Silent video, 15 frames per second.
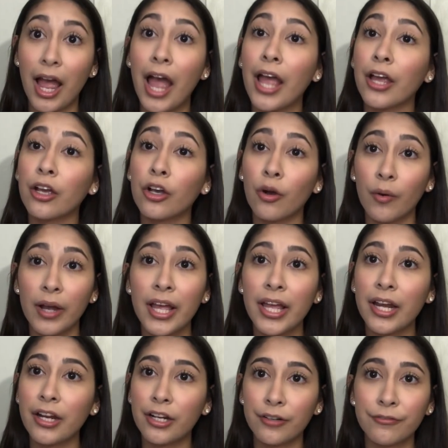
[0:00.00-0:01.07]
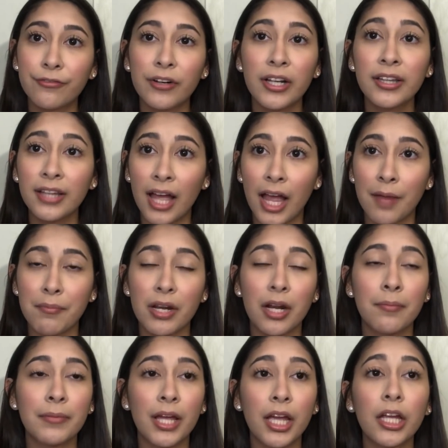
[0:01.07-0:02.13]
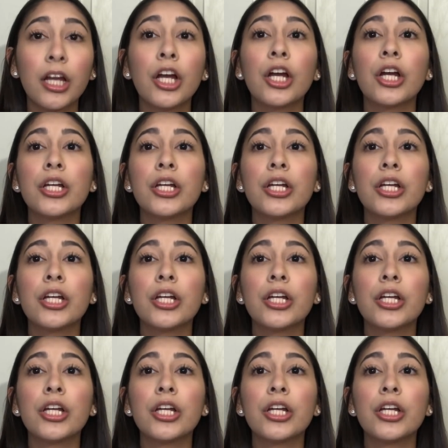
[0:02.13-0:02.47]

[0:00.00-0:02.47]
I go ahead and confront Lime, and I'm like,